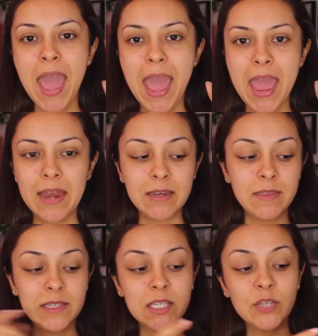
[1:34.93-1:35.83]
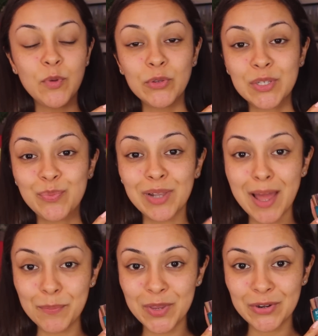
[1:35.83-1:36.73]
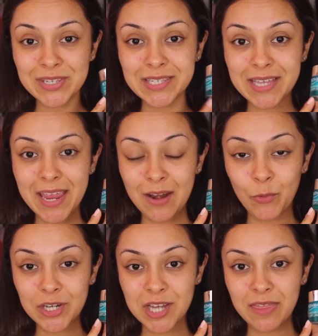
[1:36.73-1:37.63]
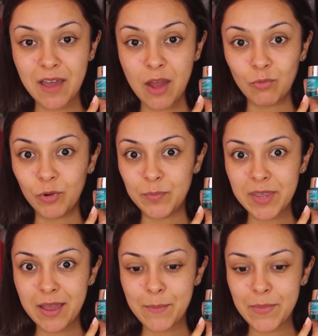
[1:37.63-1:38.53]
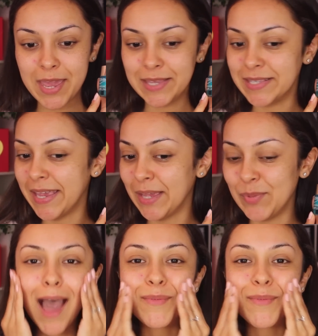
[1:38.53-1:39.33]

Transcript: and this is supposed to plump your skin, which I thought would be amazing.